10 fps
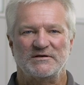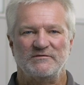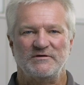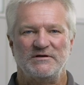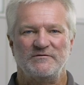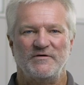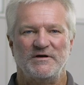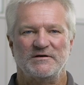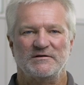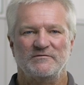makes
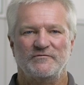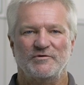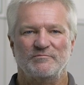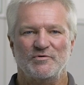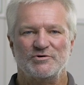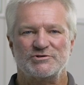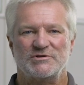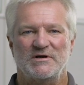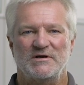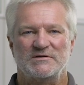tradespeople appear
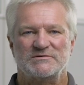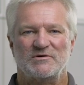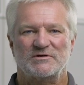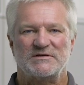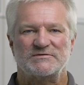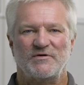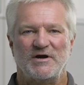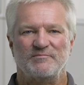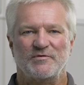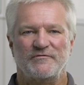professional and
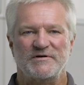modern,